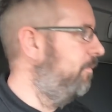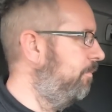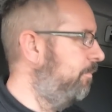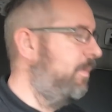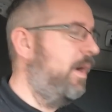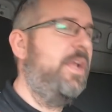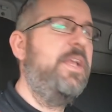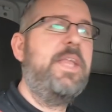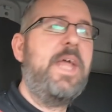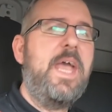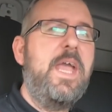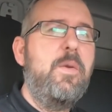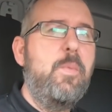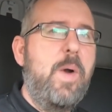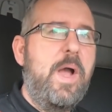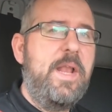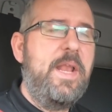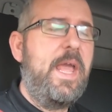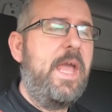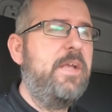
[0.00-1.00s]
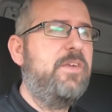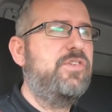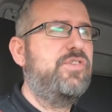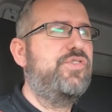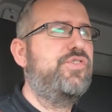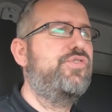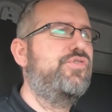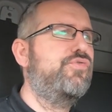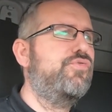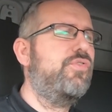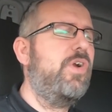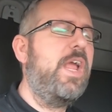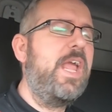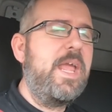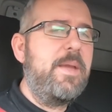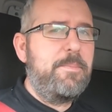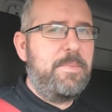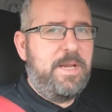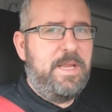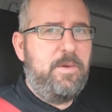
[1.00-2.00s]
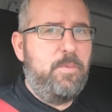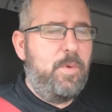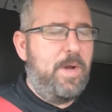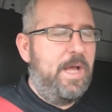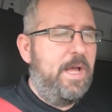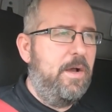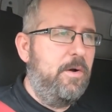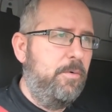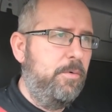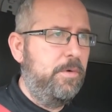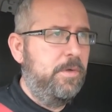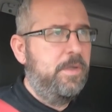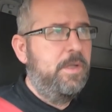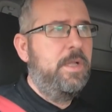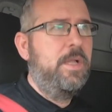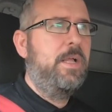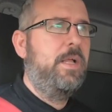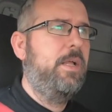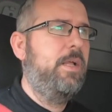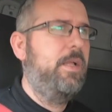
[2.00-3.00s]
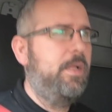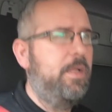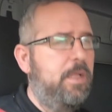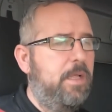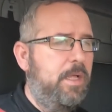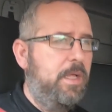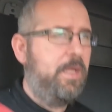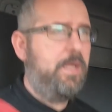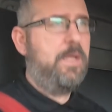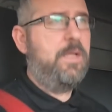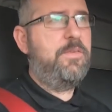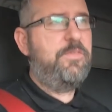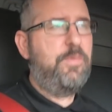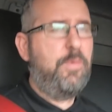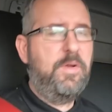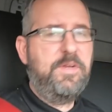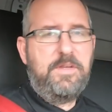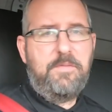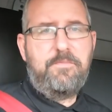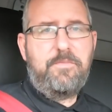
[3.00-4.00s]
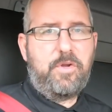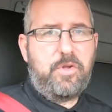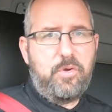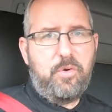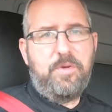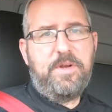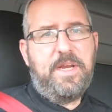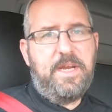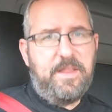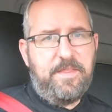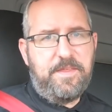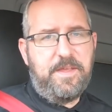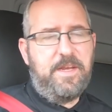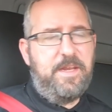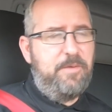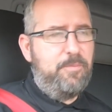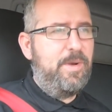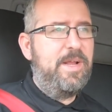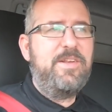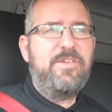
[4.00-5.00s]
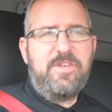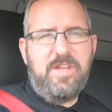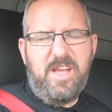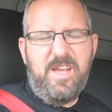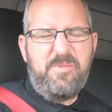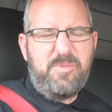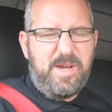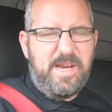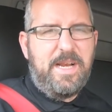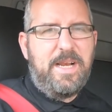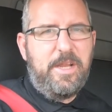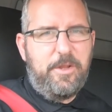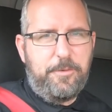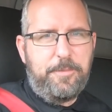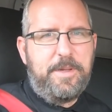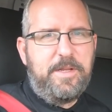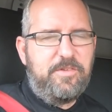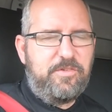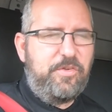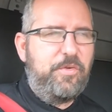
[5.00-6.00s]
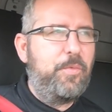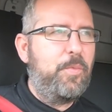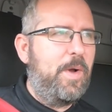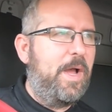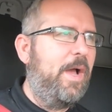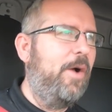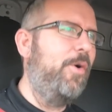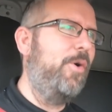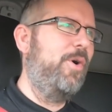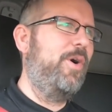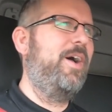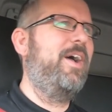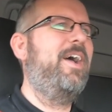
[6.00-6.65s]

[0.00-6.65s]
Monday went extremely well, so I didn't record anything. It went a little bit too well.